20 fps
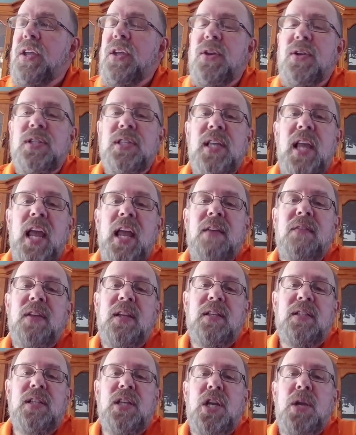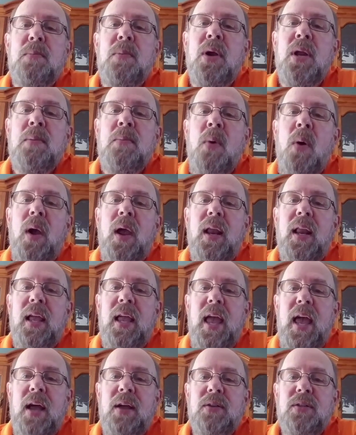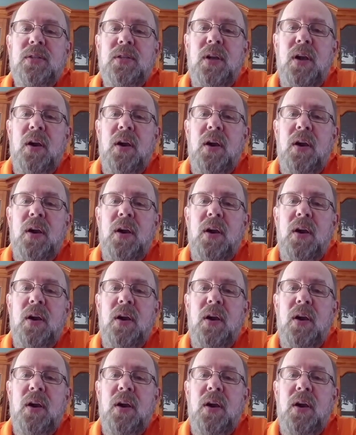Your savings and your money market accounts,